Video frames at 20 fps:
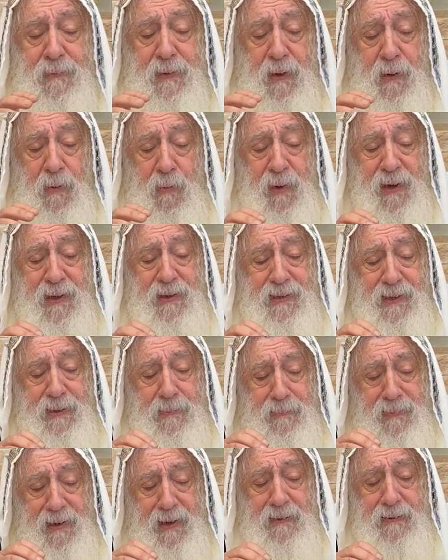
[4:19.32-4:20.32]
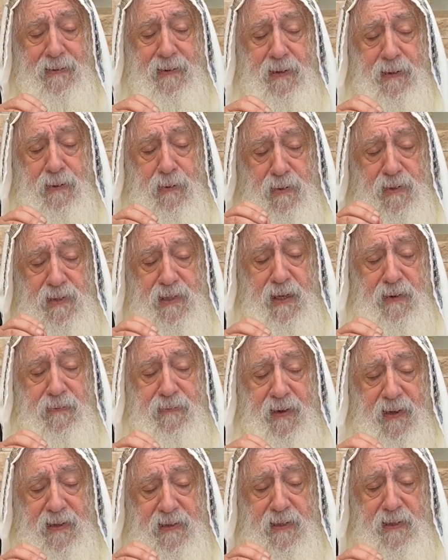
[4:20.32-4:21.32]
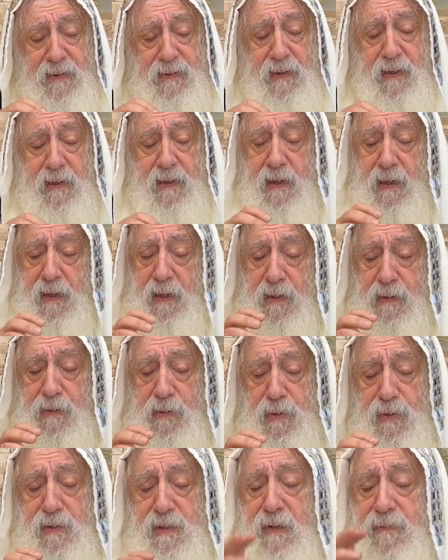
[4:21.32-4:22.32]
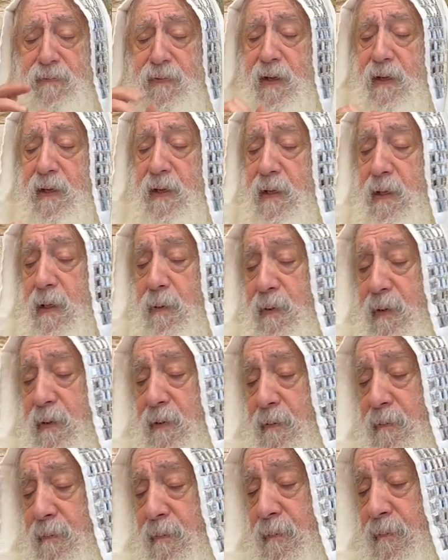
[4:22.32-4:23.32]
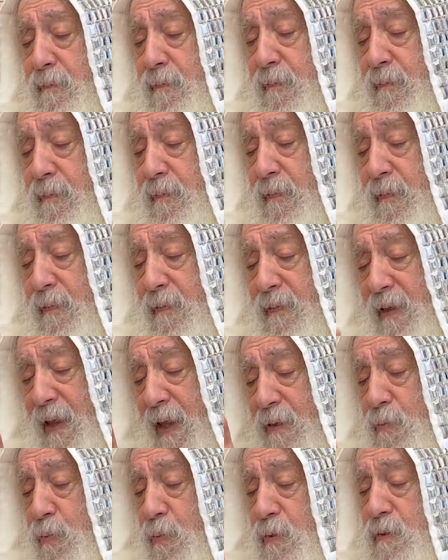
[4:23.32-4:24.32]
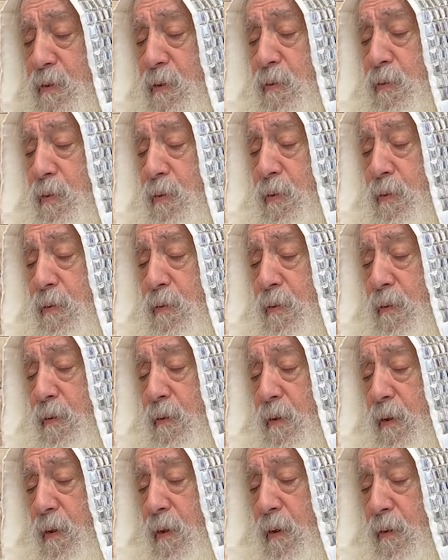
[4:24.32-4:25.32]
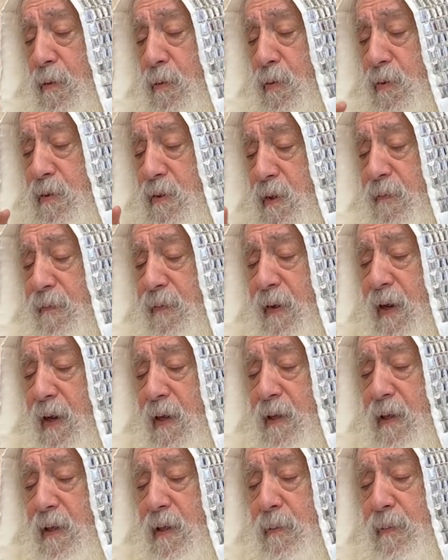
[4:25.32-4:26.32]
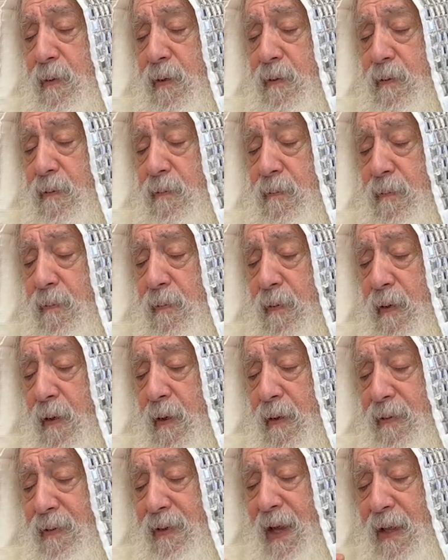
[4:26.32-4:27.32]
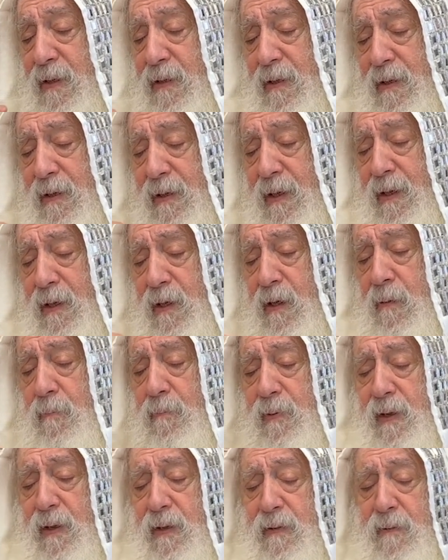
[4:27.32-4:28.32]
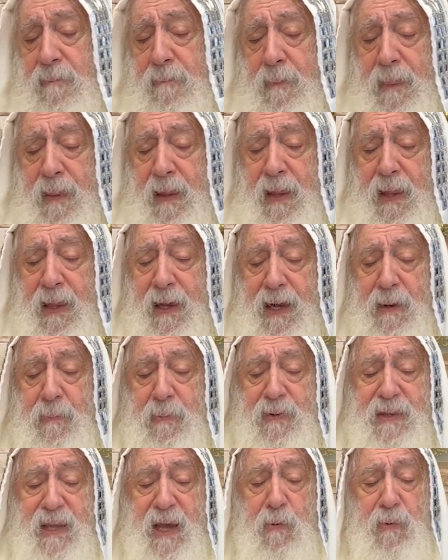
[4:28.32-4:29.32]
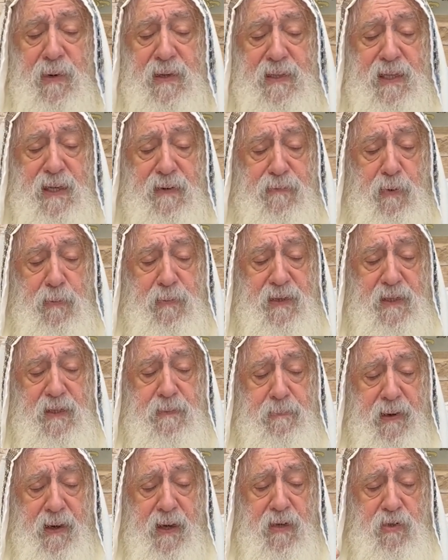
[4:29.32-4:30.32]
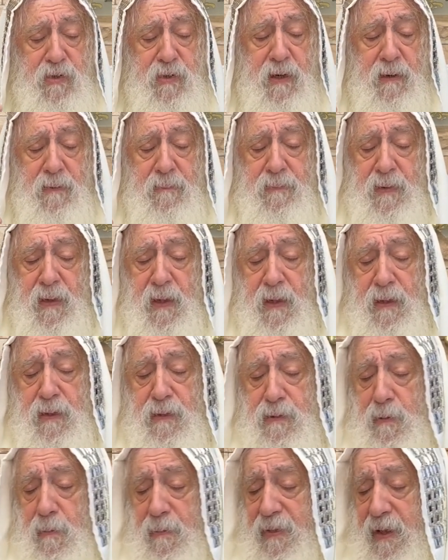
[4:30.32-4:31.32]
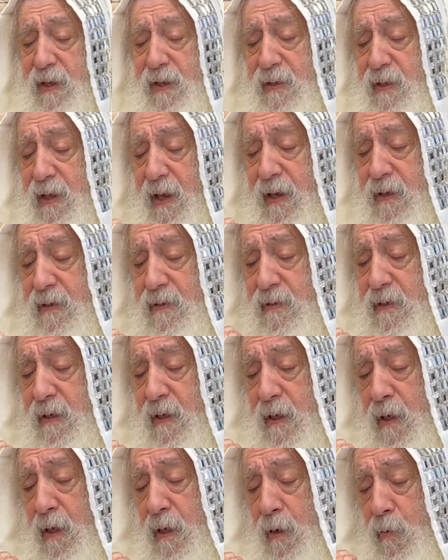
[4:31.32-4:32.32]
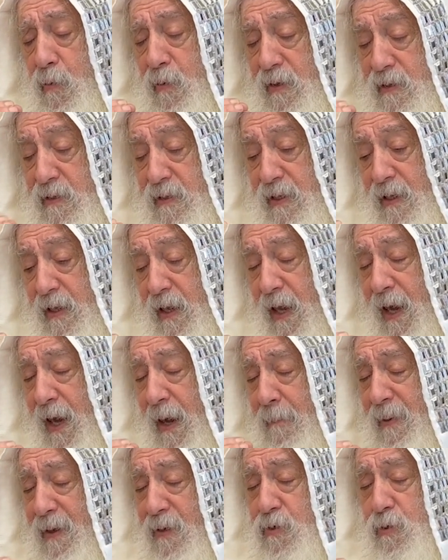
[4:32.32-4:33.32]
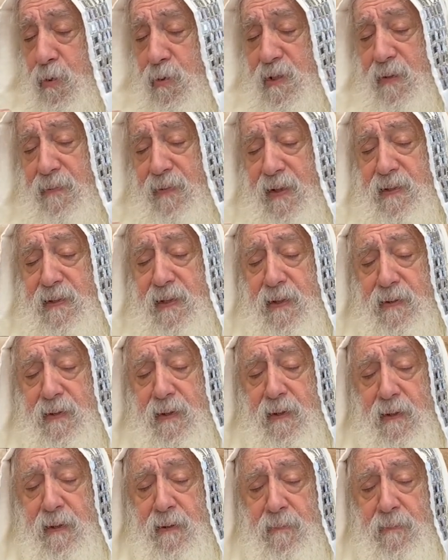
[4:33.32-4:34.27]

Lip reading: when they made Yosef HaTzadik to suffer a little bit. That was not good. To suffer a little bit. That he complained. Rabotai, we see from this parasha something nice. We see how much Yosef HaTzadik,